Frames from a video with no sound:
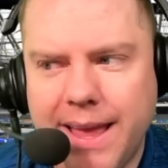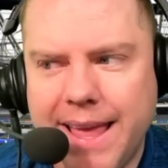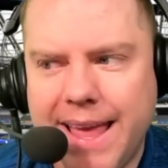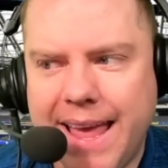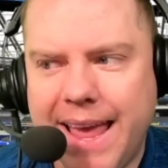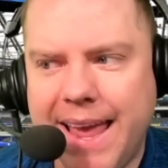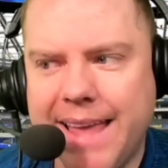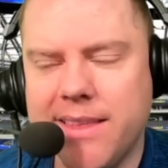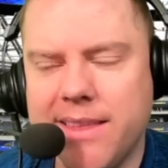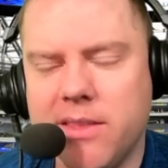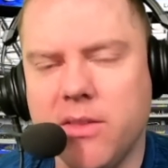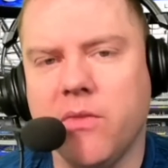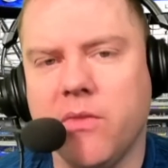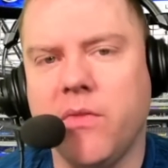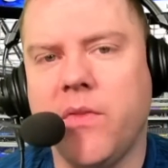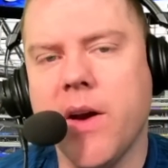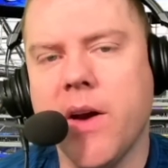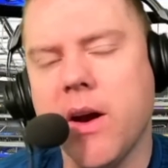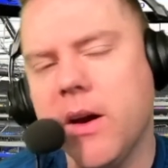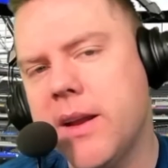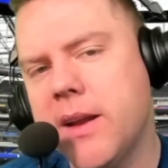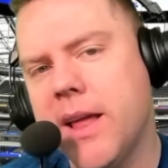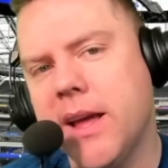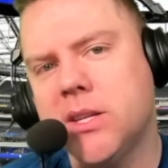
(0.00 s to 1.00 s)
and then the
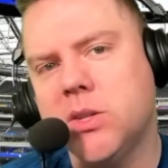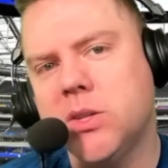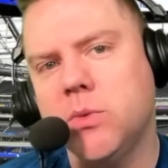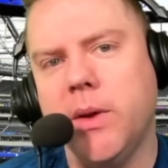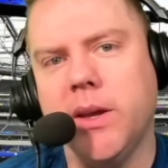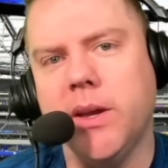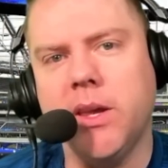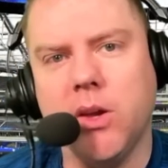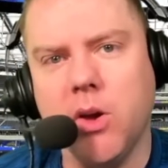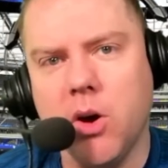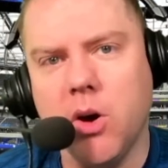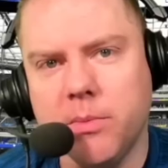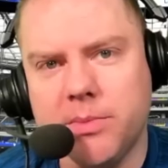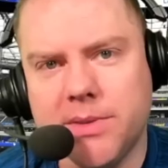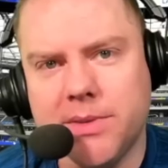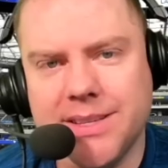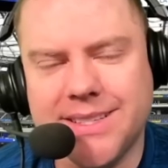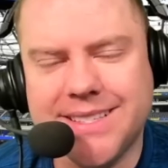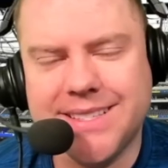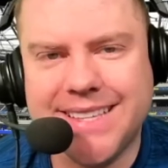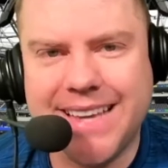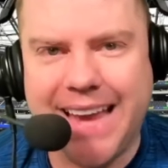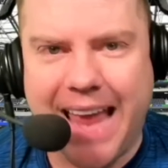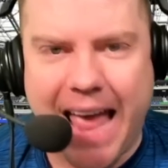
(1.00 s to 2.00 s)
very next week you go up to
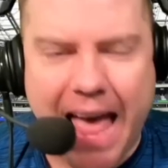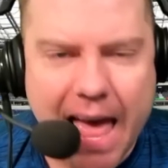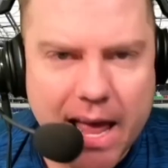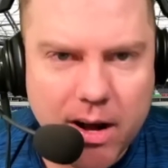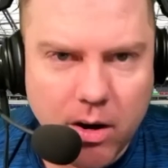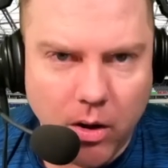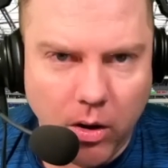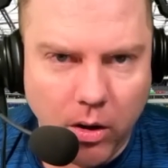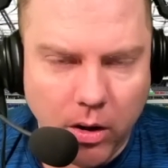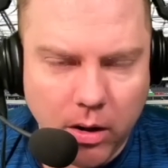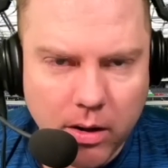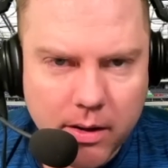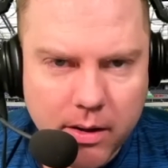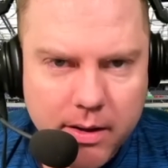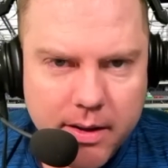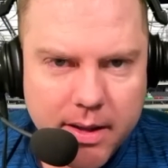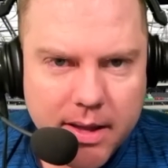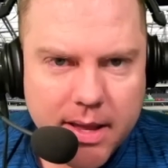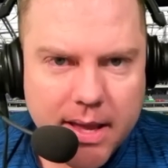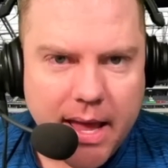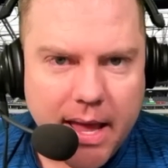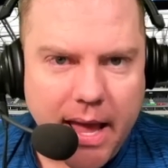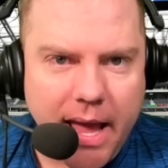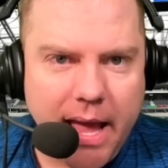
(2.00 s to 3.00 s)
Seattle
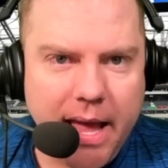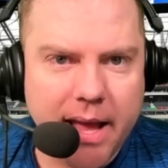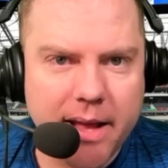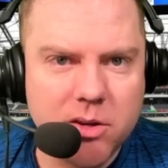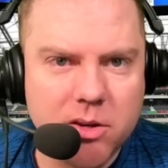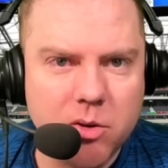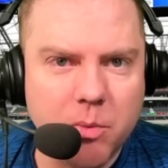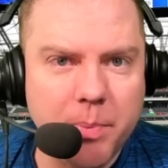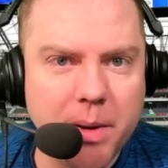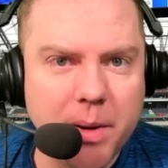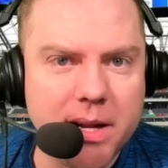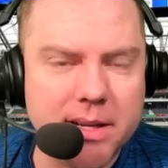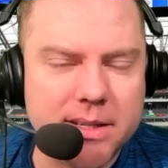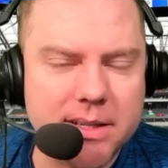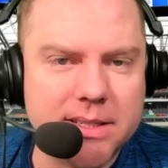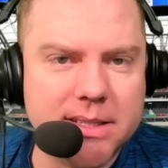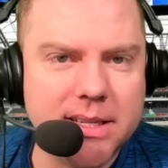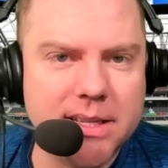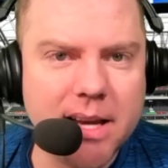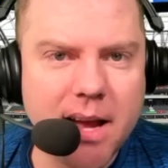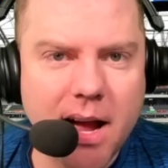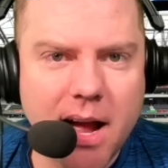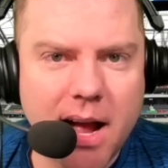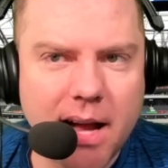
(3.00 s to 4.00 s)
and you beat a
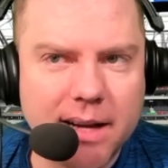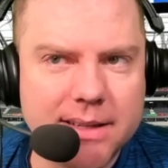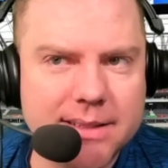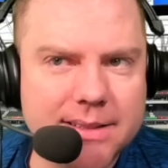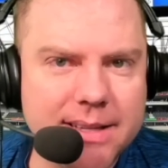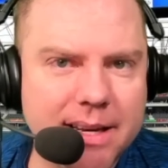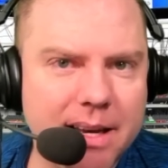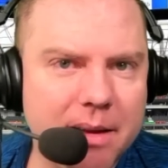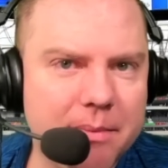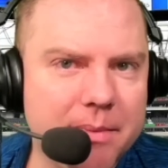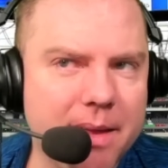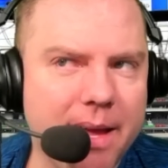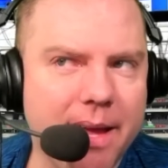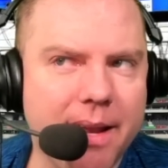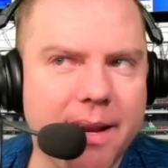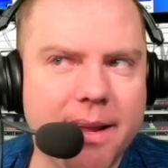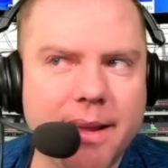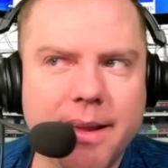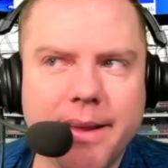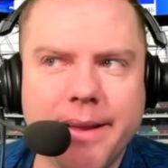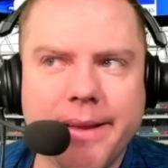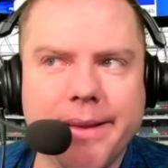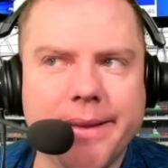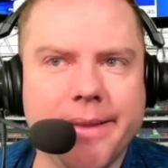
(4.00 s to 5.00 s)
Seahawks team that
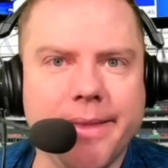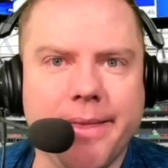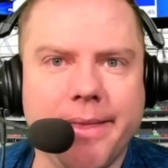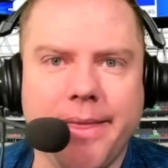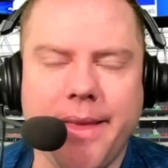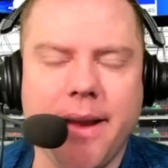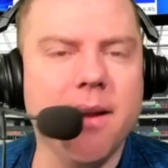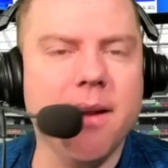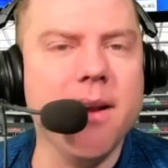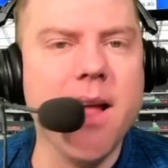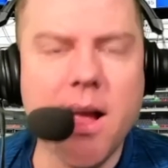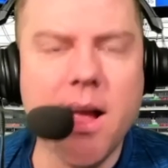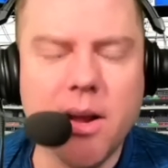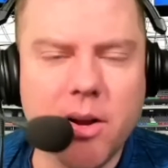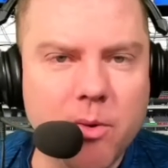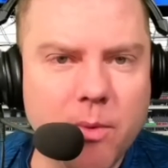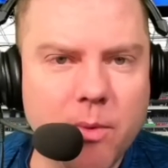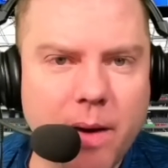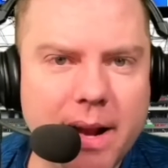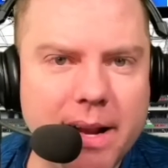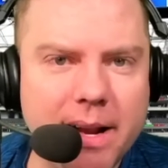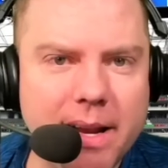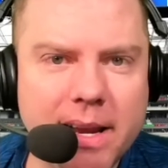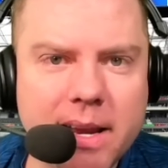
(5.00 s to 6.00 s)
they're not
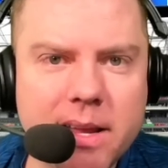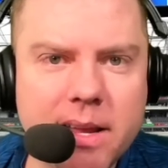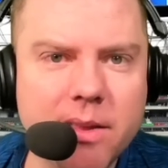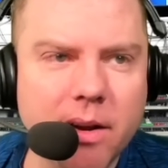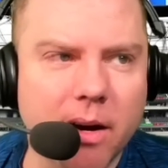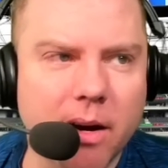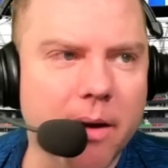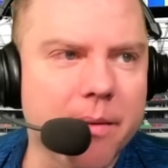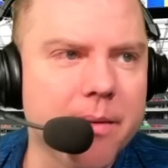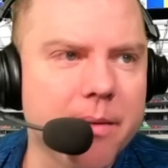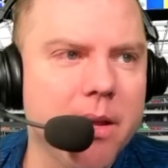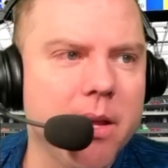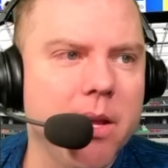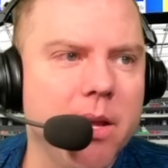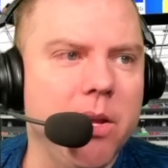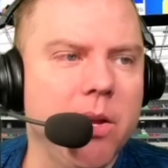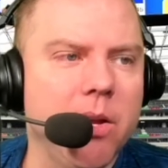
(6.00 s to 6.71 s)
great either, you're